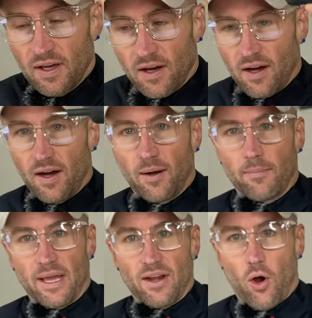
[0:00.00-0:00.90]
Um,
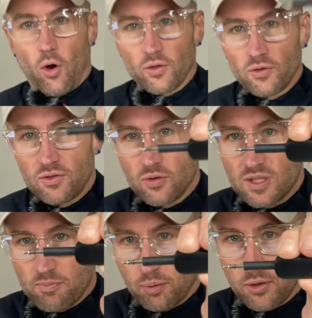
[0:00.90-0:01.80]
and all you do is
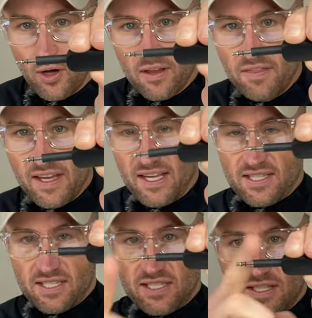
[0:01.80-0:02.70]
plug
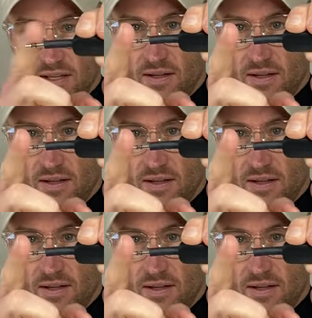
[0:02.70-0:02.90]
this